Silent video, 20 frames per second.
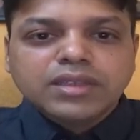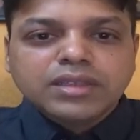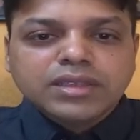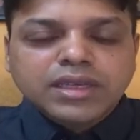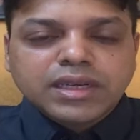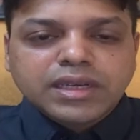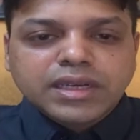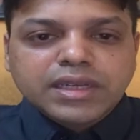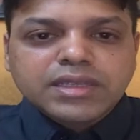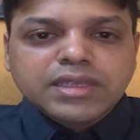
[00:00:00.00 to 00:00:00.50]

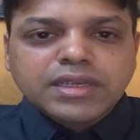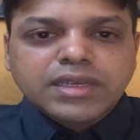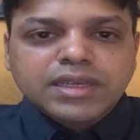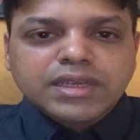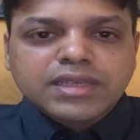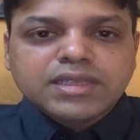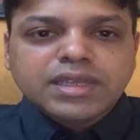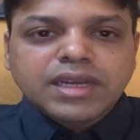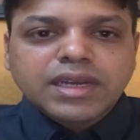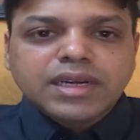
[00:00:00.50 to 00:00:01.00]
the reason
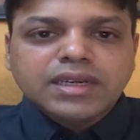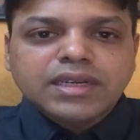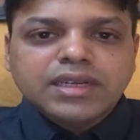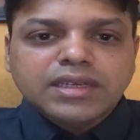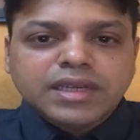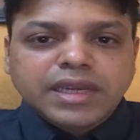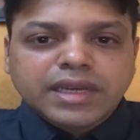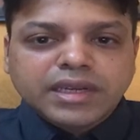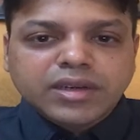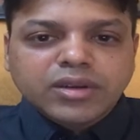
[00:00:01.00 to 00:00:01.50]
is that
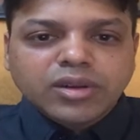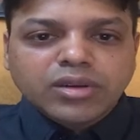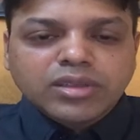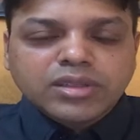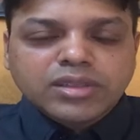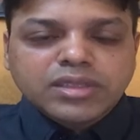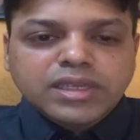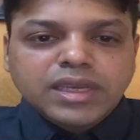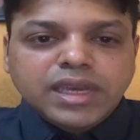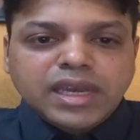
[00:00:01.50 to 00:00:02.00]

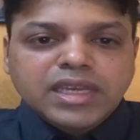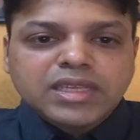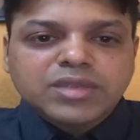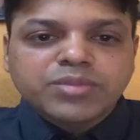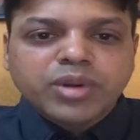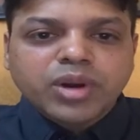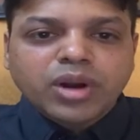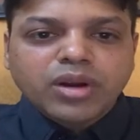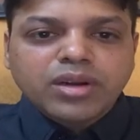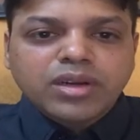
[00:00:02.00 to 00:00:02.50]
technology has
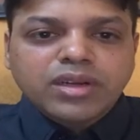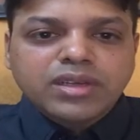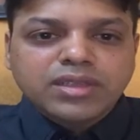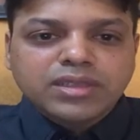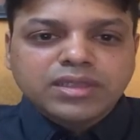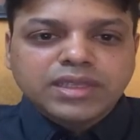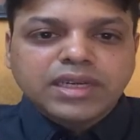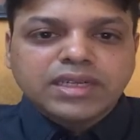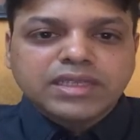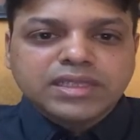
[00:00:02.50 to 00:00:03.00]
brought
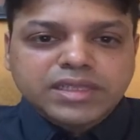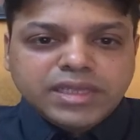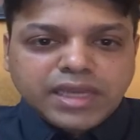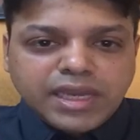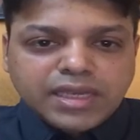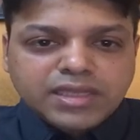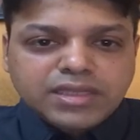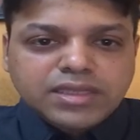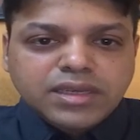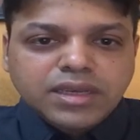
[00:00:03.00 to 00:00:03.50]
that
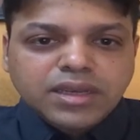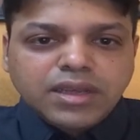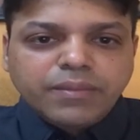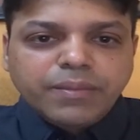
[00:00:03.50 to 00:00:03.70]
change